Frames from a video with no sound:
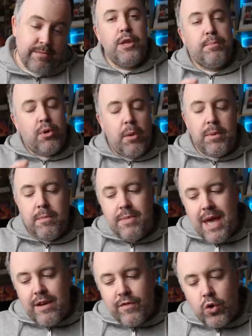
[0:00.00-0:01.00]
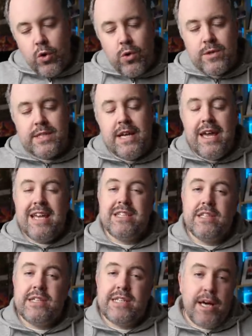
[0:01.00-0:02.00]
The problem then, of course,
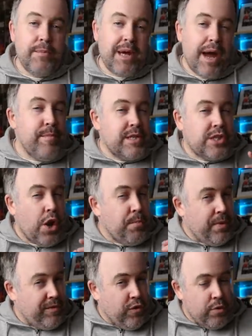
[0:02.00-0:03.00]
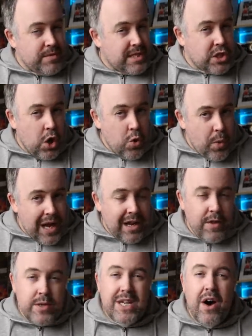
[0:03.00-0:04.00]
is that some cameras don't perform so well
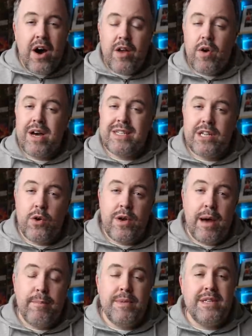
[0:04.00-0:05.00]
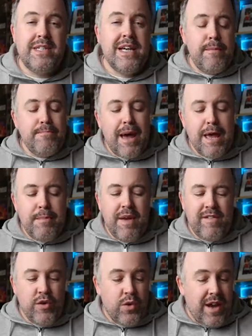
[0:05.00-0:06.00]
at those higher ISO numbers, and maybe
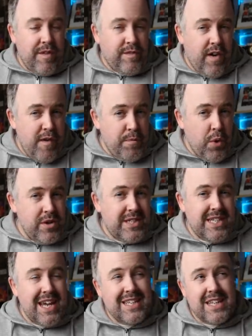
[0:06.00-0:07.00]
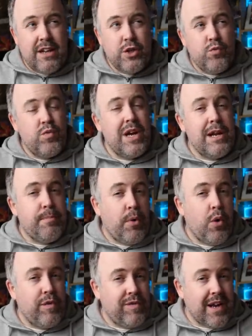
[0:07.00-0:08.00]
if you're at f5.6 under really
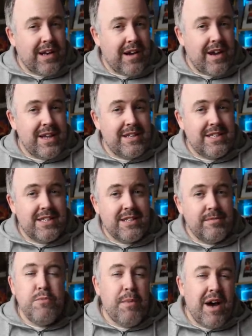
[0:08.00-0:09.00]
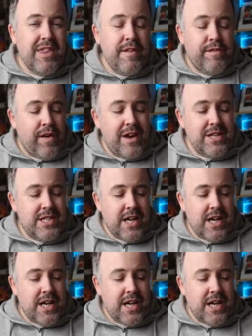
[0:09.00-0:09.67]
poor floodlights, you might then find